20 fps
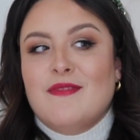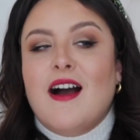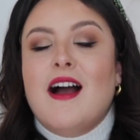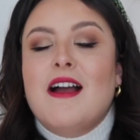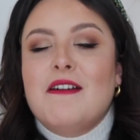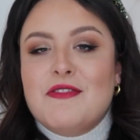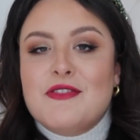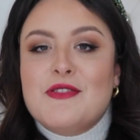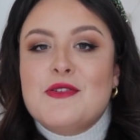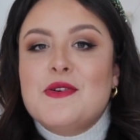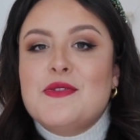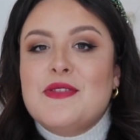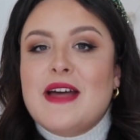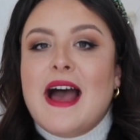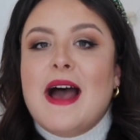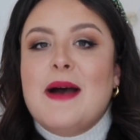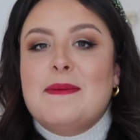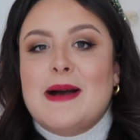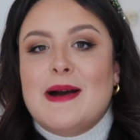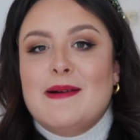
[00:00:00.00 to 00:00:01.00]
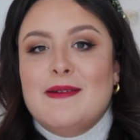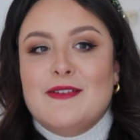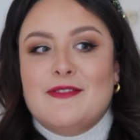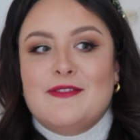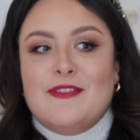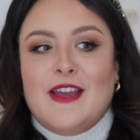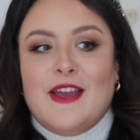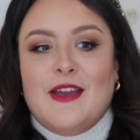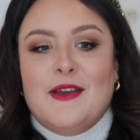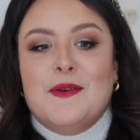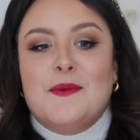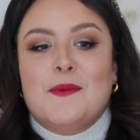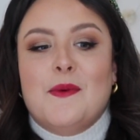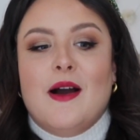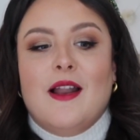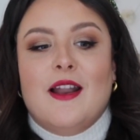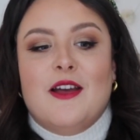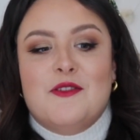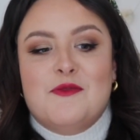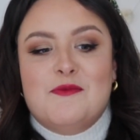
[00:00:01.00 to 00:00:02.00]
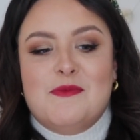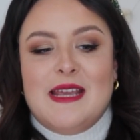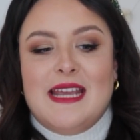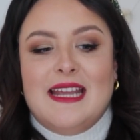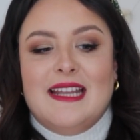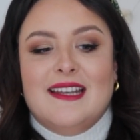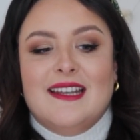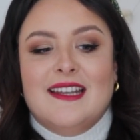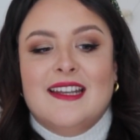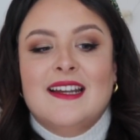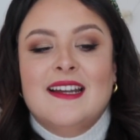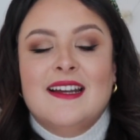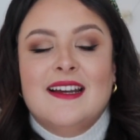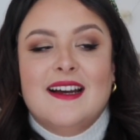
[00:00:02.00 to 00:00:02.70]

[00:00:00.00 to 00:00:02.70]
I've thought that about a few while I've been